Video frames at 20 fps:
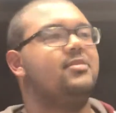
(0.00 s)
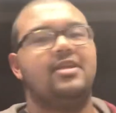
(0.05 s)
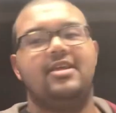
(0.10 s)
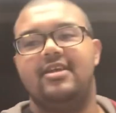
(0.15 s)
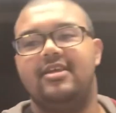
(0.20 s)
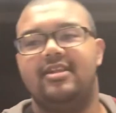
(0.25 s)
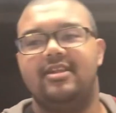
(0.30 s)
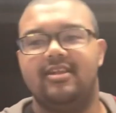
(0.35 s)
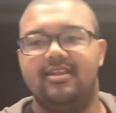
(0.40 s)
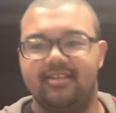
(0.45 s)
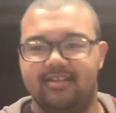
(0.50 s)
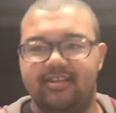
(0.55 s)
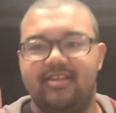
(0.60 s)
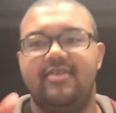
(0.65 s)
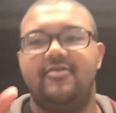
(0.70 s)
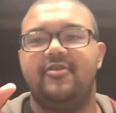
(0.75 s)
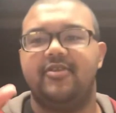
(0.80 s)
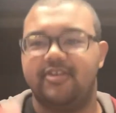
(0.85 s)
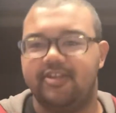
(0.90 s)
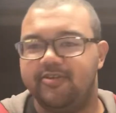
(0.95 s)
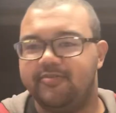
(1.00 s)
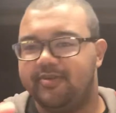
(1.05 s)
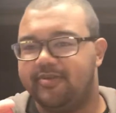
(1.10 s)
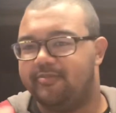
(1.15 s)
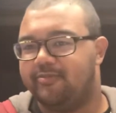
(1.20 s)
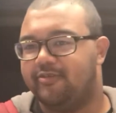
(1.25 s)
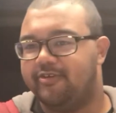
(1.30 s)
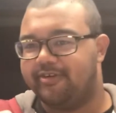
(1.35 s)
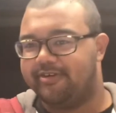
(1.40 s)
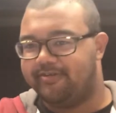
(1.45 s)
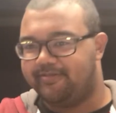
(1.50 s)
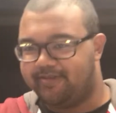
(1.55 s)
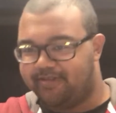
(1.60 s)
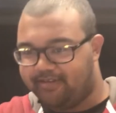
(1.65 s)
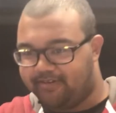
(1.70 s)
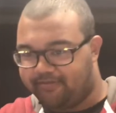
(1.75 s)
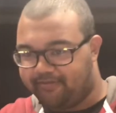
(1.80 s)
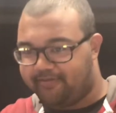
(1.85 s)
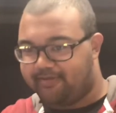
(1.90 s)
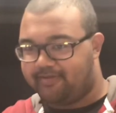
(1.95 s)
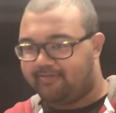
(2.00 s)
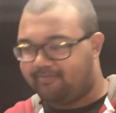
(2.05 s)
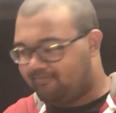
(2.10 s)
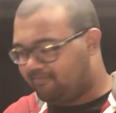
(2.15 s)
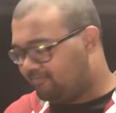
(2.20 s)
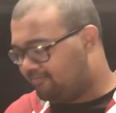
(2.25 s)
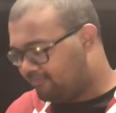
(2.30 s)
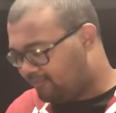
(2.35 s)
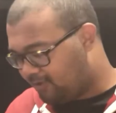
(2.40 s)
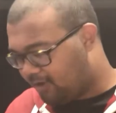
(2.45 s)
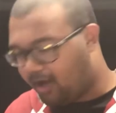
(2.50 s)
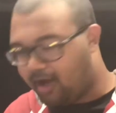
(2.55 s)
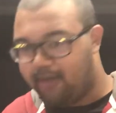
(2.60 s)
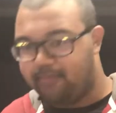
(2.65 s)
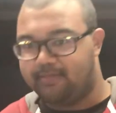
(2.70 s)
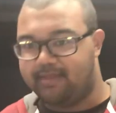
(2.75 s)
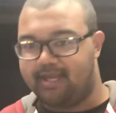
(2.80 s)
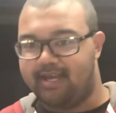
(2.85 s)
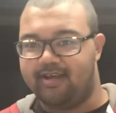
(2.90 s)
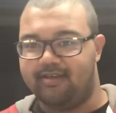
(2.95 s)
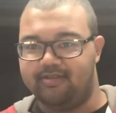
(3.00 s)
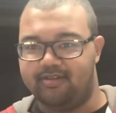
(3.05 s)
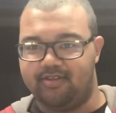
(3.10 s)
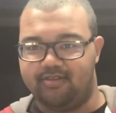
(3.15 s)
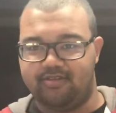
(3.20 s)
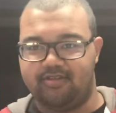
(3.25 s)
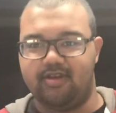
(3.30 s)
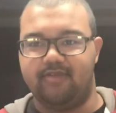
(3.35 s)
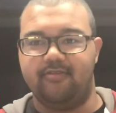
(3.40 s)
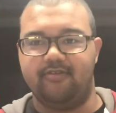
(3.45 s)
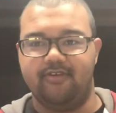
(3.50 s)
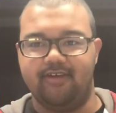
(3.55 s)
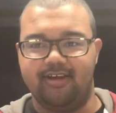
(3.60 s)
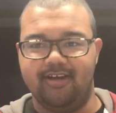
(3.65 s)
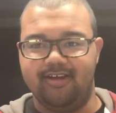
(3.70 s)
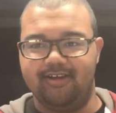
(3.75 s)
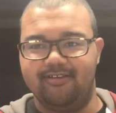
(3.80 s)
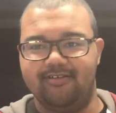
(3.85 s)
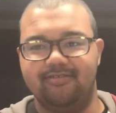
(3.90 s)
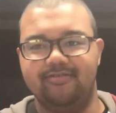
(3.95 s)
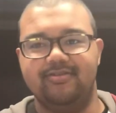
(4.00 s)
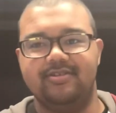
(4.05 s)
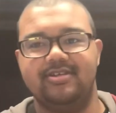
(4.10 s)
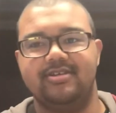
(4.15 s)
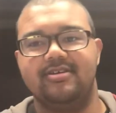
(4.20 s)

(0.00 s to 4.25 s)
And they were a little bit more, you know, calmed down this time around.